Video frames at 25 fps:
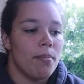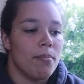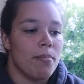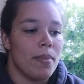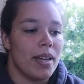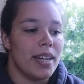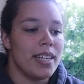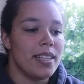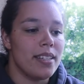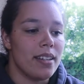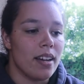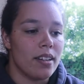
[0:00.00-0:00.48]

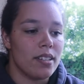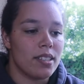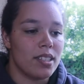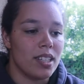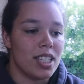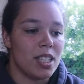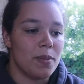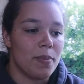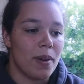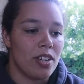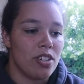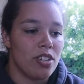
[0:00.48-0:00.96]
Many ducks,
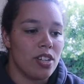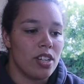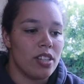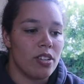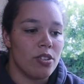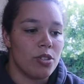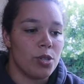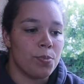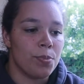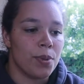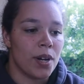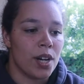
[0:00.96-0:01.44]
especially
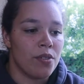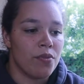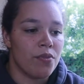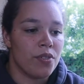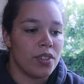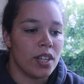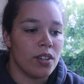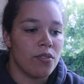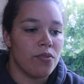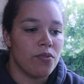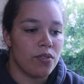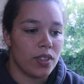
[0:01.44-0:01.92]
those bred
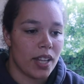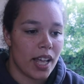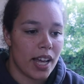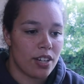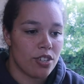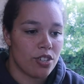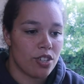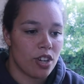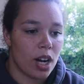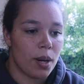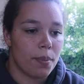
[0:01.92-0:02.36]
for their flesh,